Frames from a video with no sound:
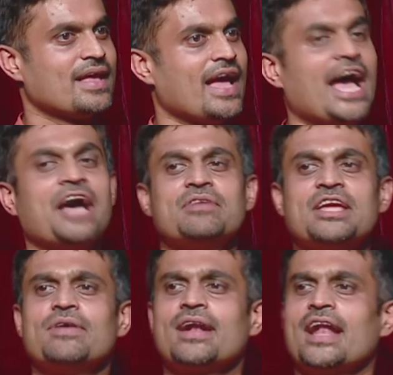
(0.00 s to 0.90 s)
have
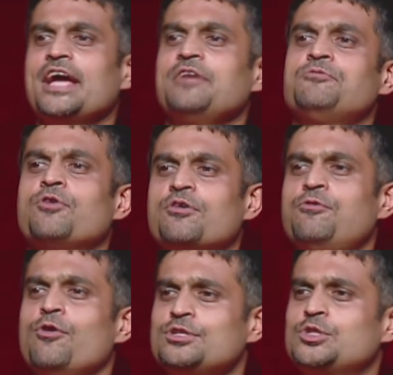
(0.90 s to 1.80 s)
given life for
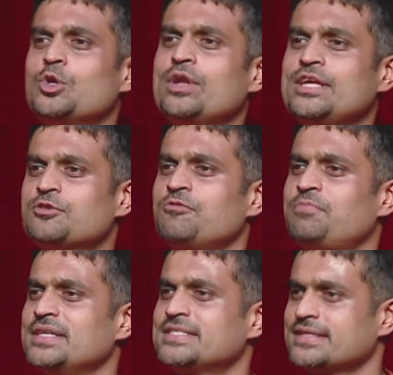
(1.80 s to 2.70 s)
4 stories of
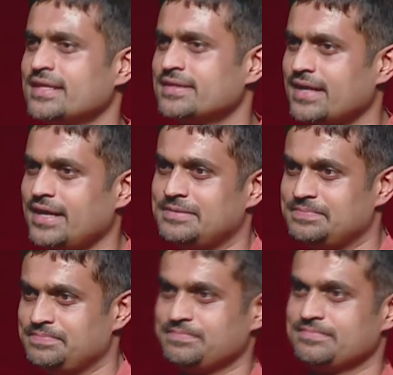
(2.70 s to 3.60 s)
Panchatantra,
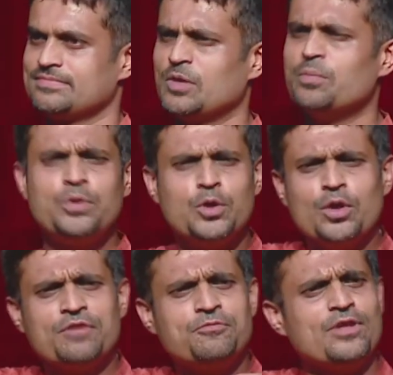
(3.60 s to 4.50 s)

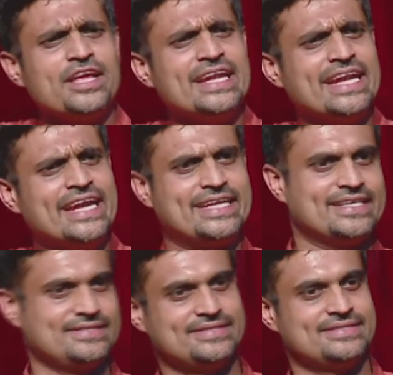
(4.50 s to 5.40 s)
beautifully knit
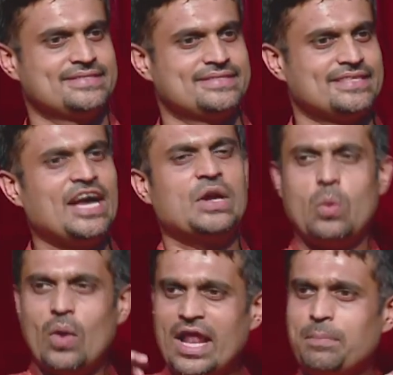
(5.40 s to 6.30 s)

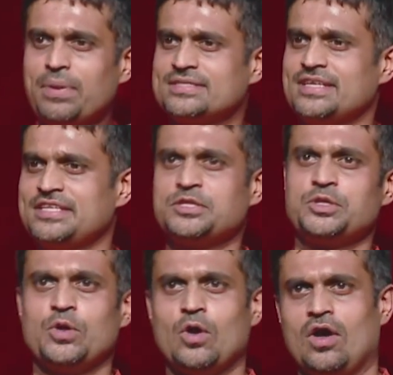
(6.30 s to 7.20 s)
and well presented to
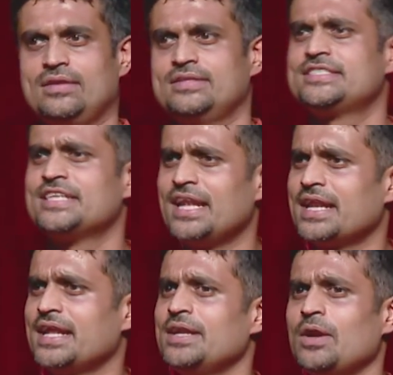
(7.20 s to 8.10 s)
you all.
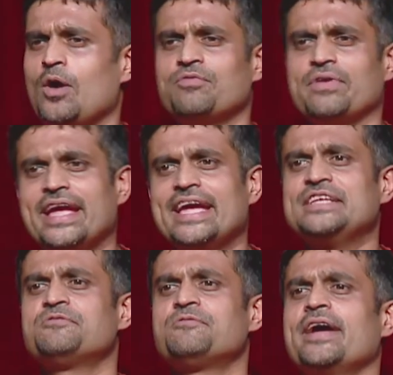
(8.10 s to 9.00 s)
Children of
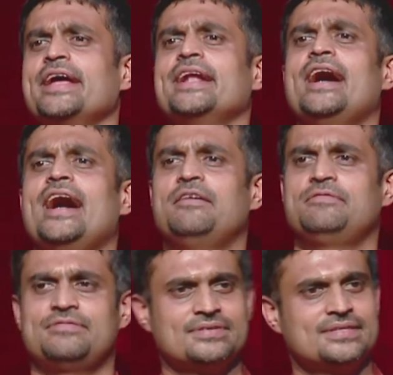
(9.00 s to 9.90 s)
age 5.5
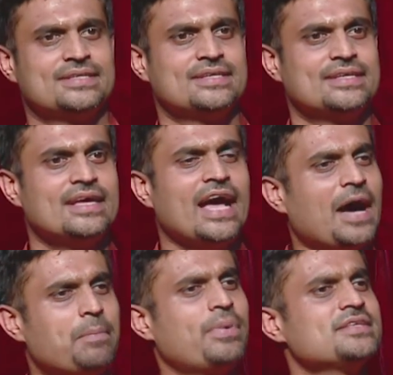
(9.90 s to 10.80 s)

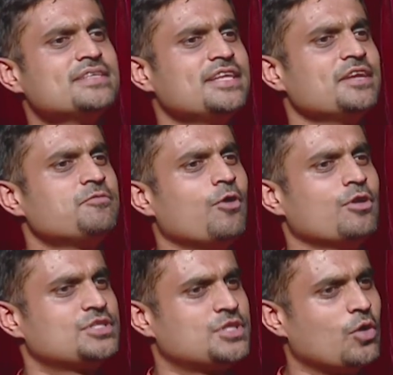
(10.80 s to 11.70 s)
are presenting
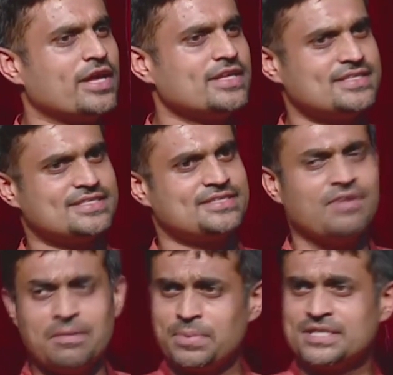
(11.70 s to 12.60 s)
4 stories
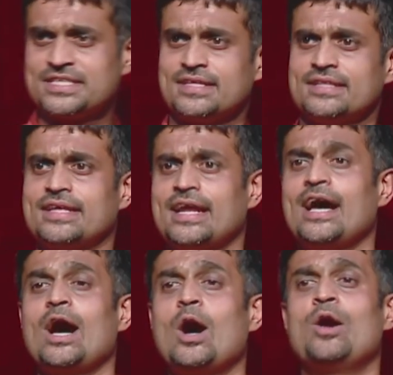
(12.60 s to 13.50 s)
from
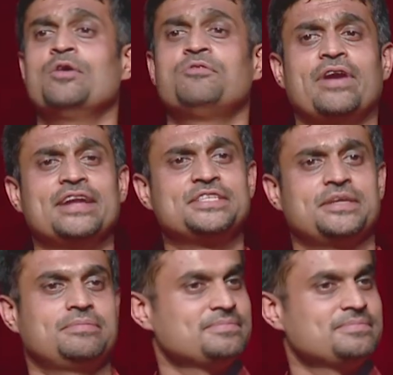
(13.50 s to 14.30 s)
Panchatantra on friendship.